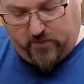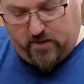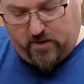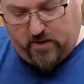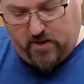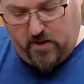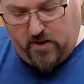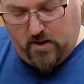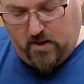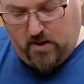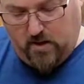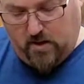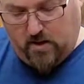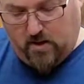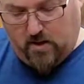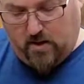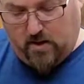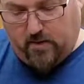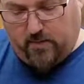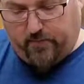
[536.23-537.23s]
it,
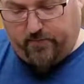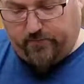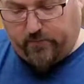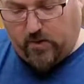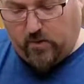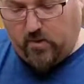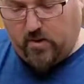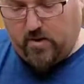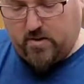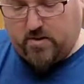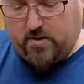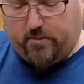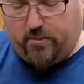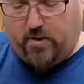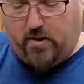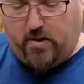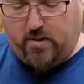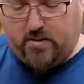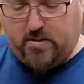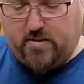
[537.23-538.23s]
whereas the
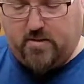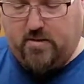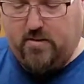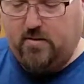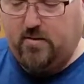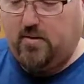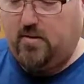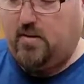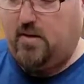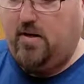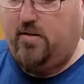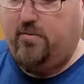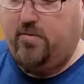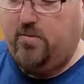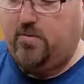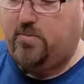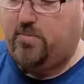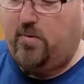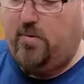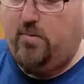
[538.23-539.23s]
Pulse that I've
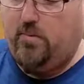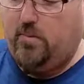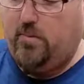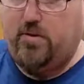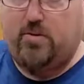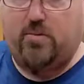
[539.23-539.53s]
used probably